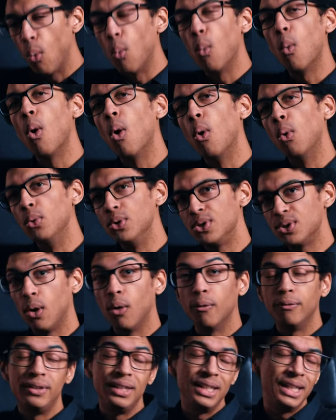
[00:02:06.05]
walls
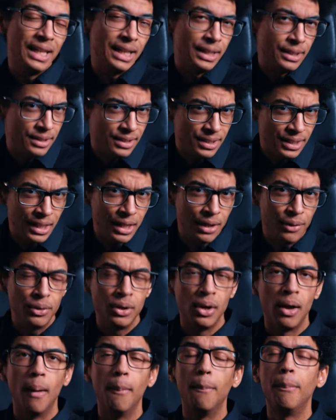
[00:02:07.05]
of the
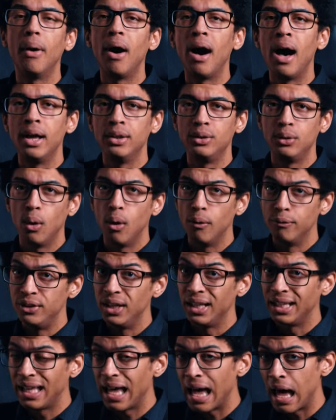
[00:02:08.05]
interior part of
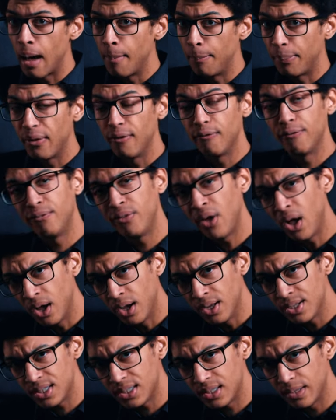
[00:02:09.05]
the cap
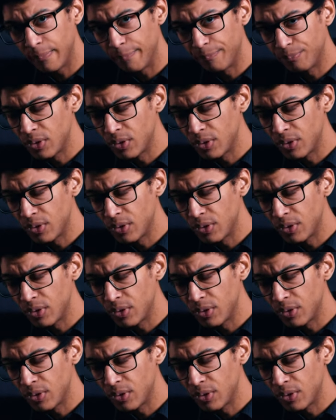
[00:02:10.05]
first.